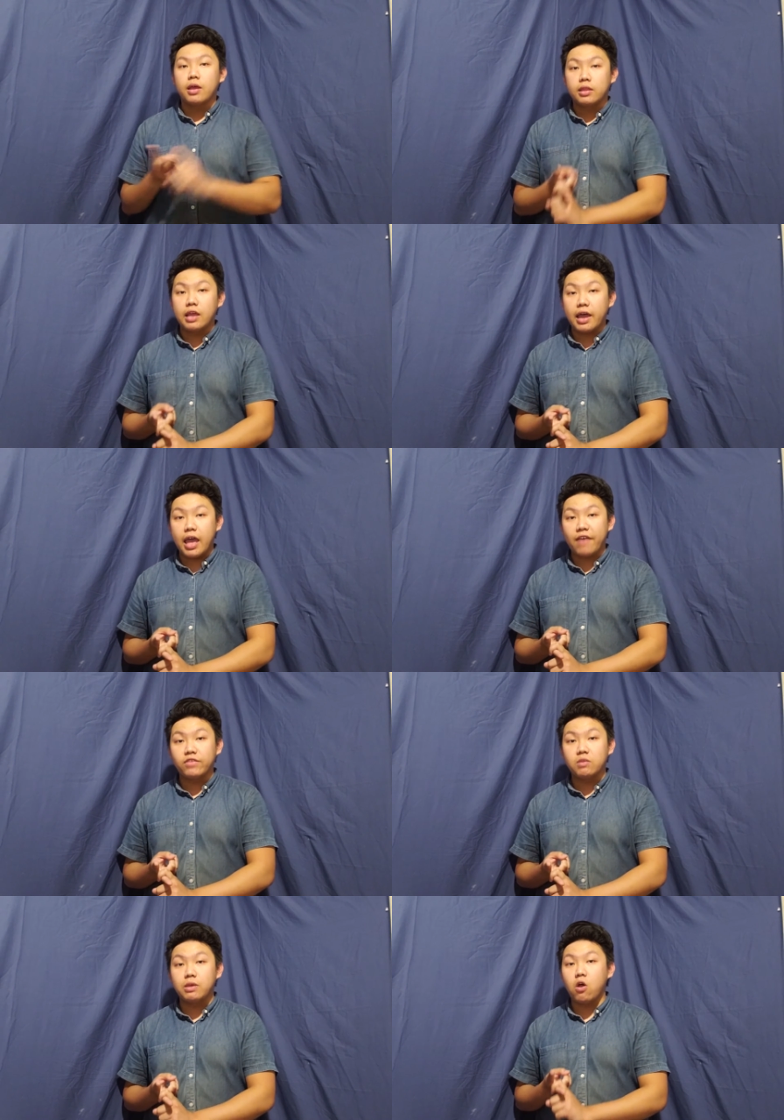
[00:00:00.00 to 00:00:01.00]
not
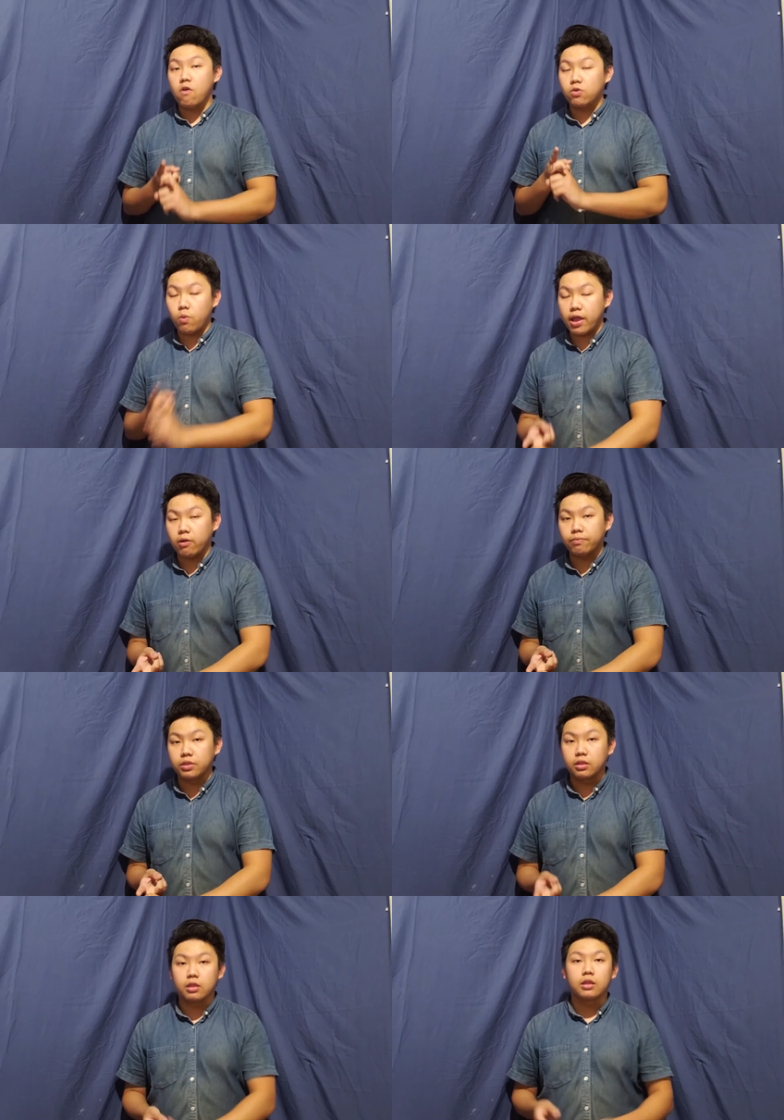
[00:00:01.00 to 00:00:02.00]
having to be overwhelmed,
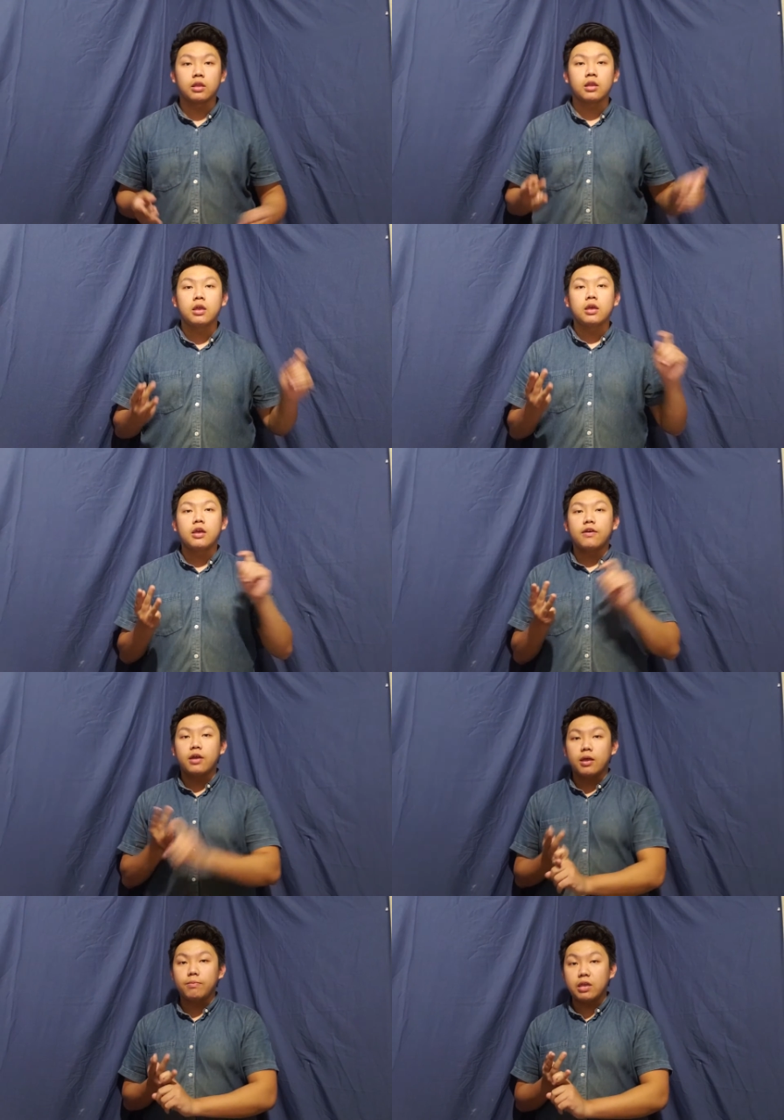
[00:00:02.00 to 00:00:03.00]

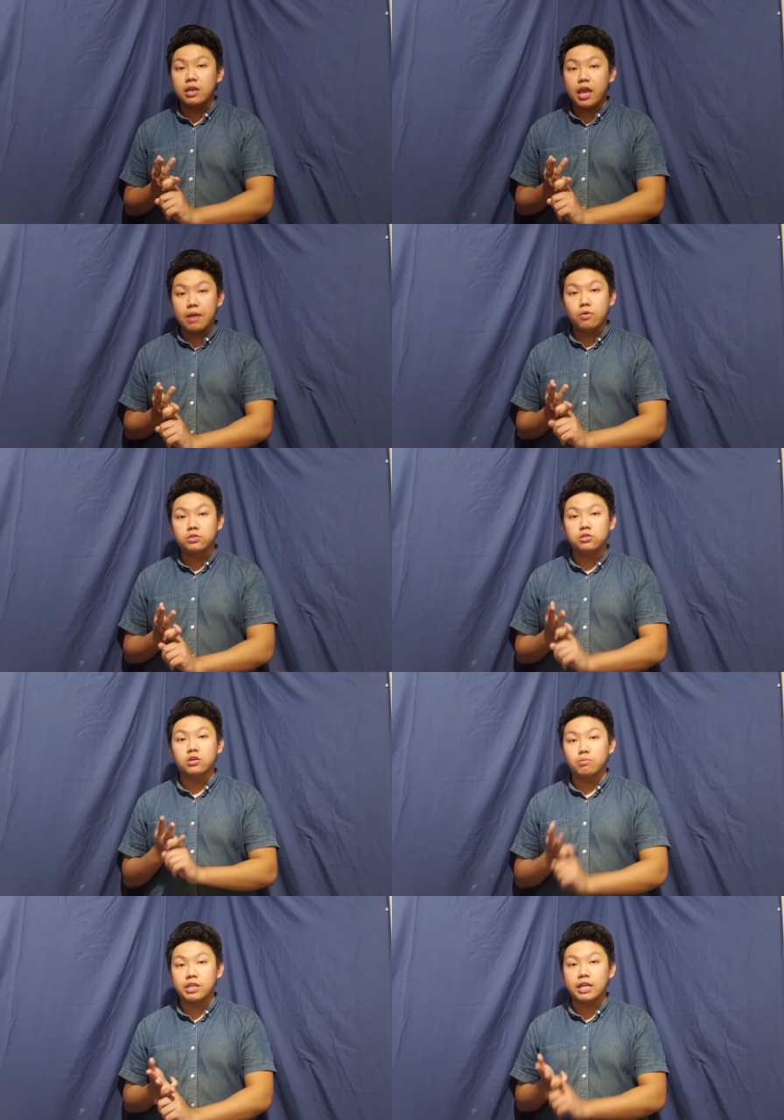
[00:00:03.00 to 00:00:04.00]
being able to
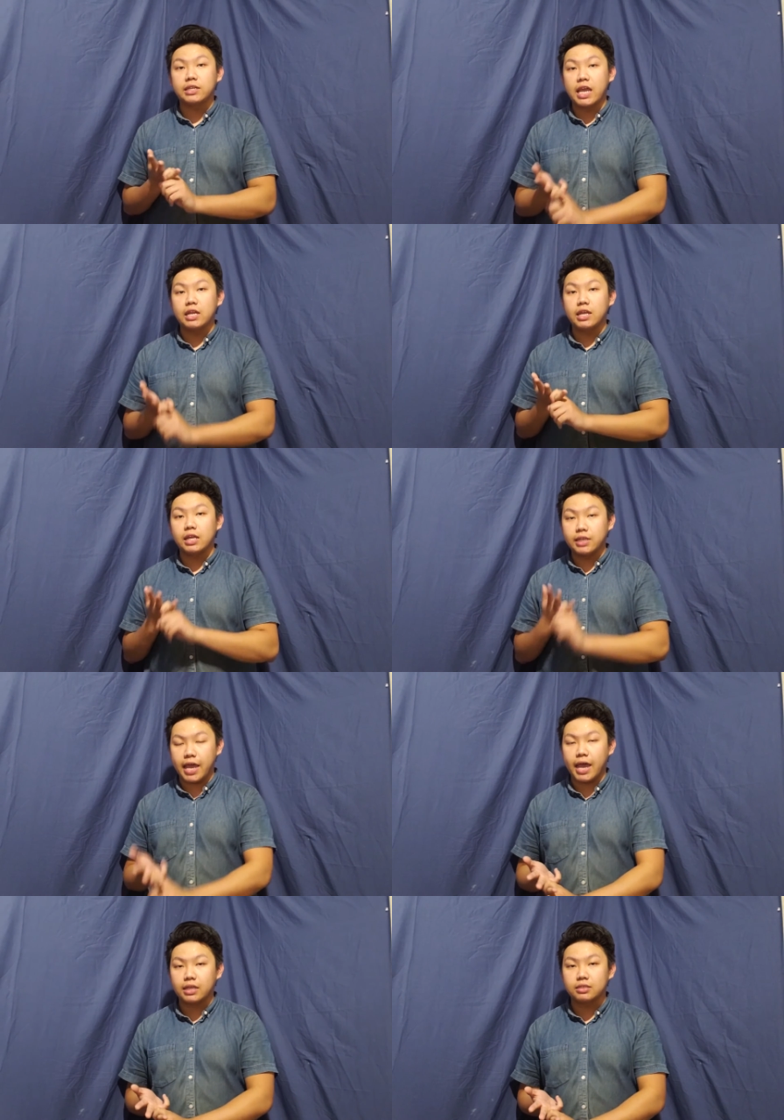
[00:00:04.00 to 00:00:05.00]
complete day-to-day
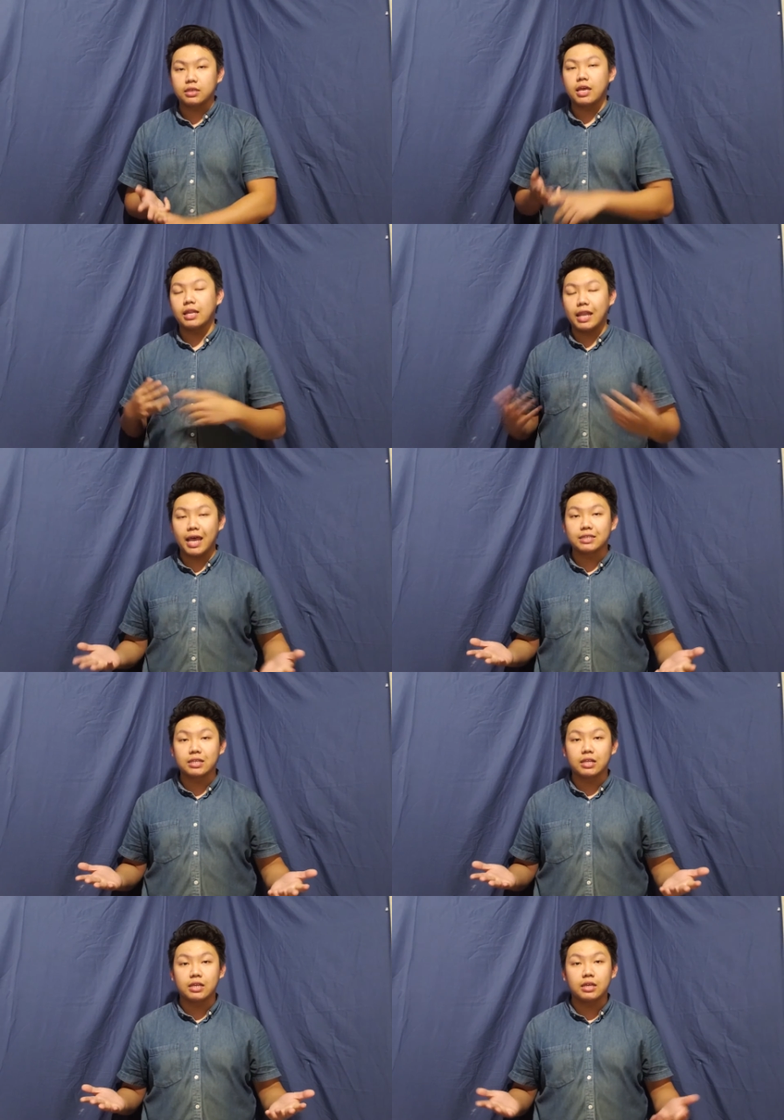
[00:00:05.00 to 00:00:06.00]
tasks, and
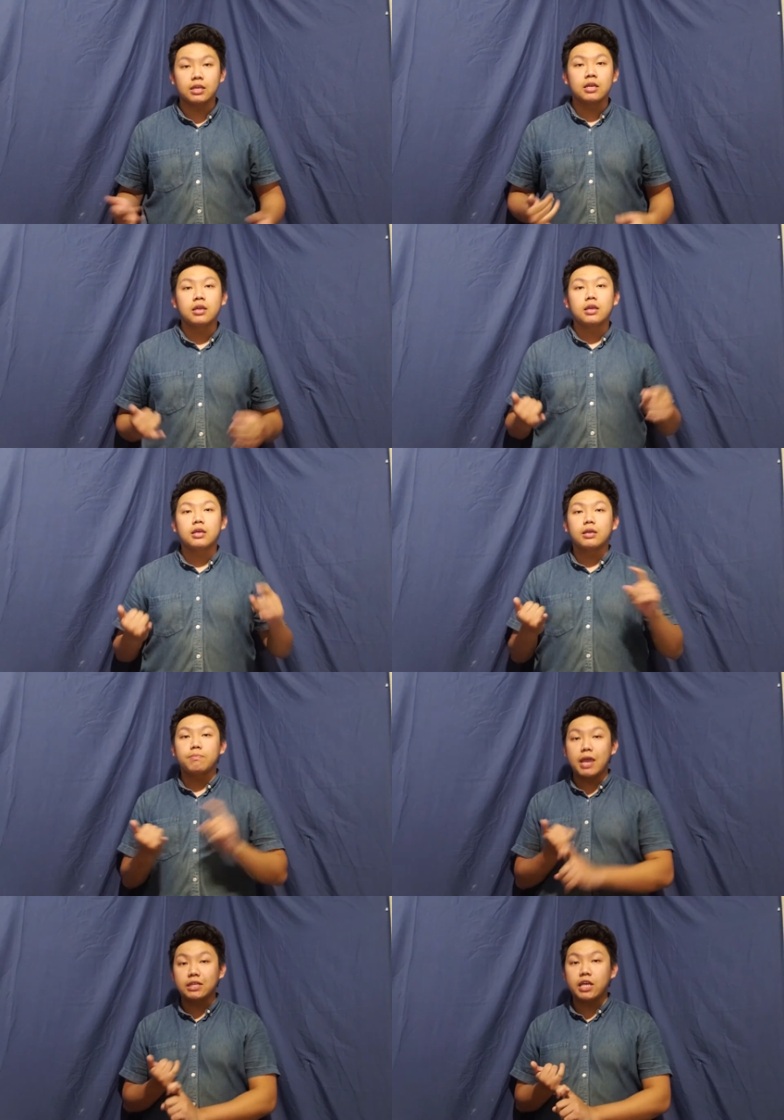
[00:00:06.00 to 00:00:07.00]
lastly,
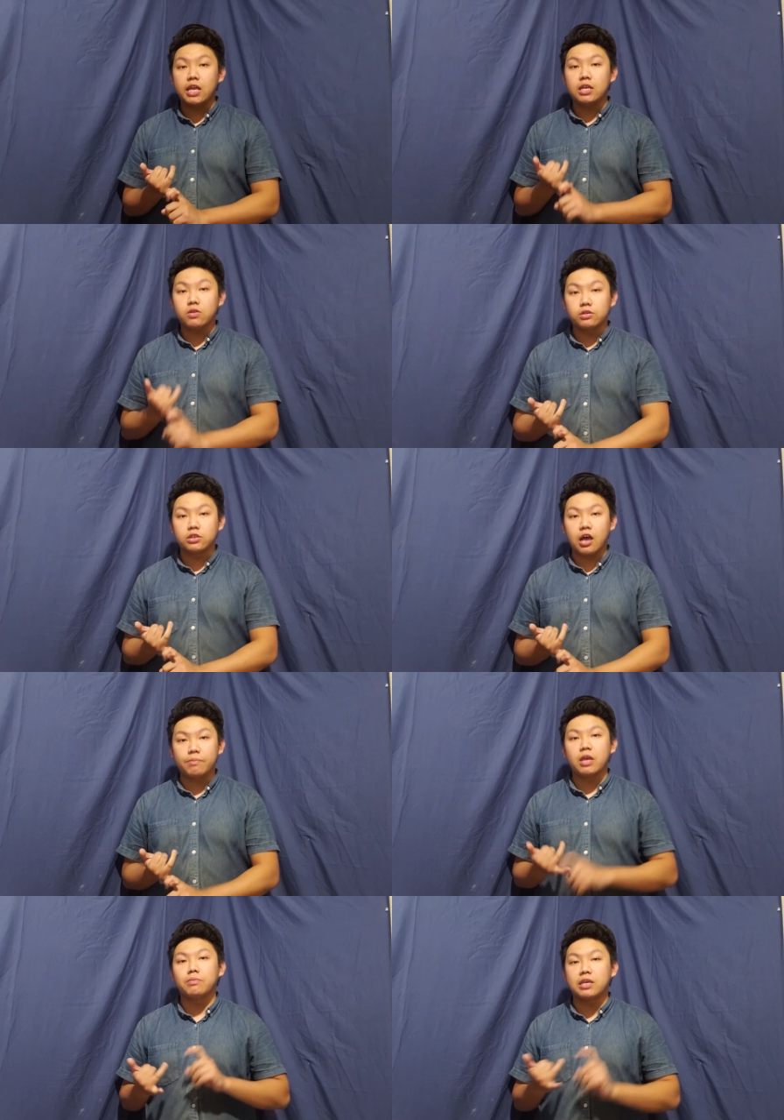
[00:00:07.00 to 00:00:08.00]
maintaining your
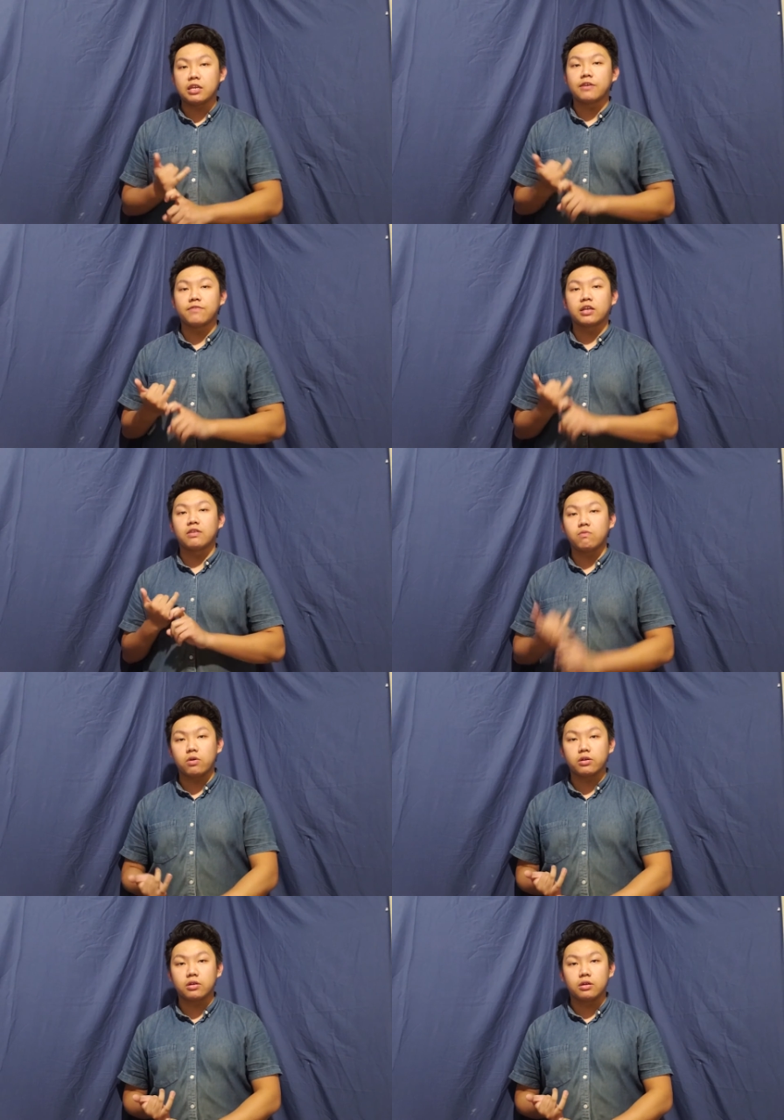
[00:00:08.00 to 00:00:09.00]
job and being an effective
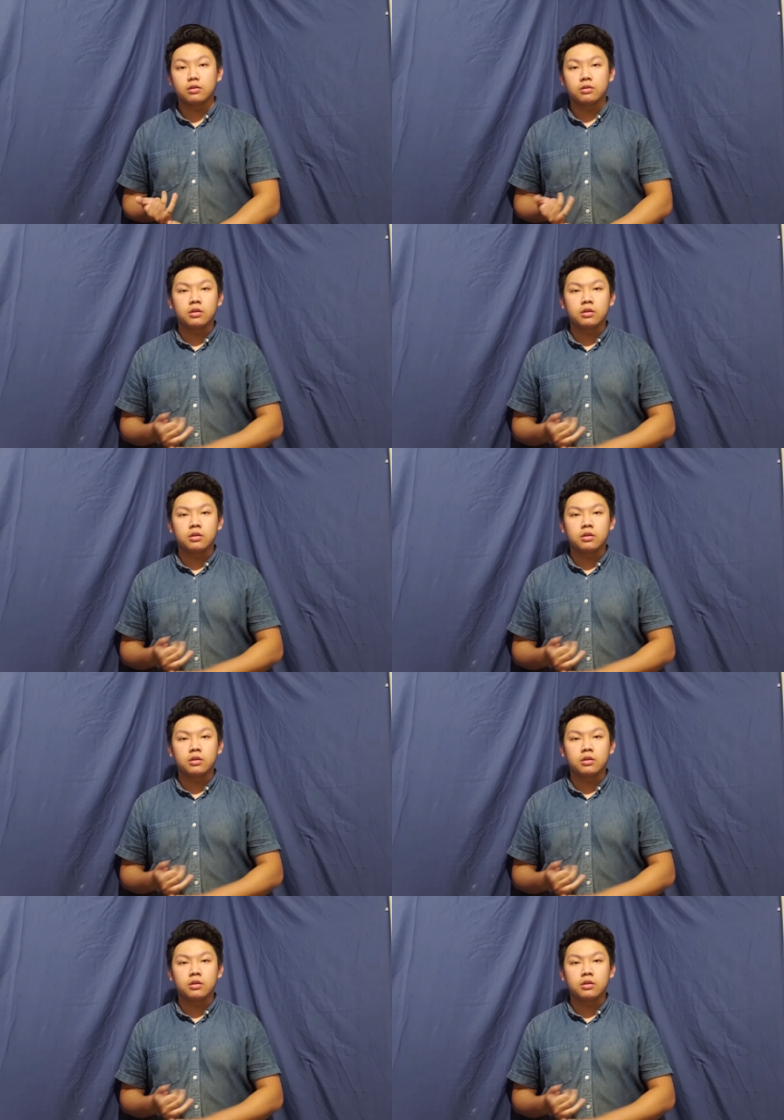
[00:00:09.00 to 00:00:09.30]
worker.